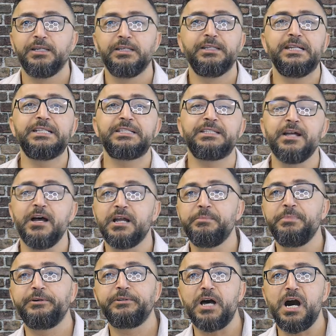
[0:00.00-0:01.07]
Let's talk
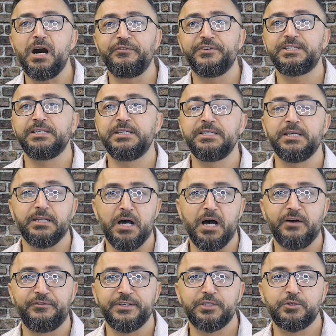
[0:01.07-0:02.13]
about offices and
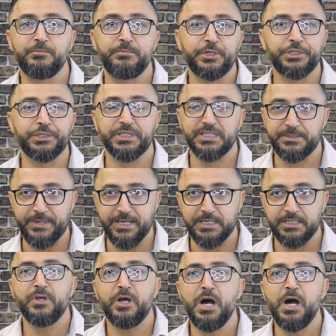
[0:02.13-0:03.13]
office commercial space.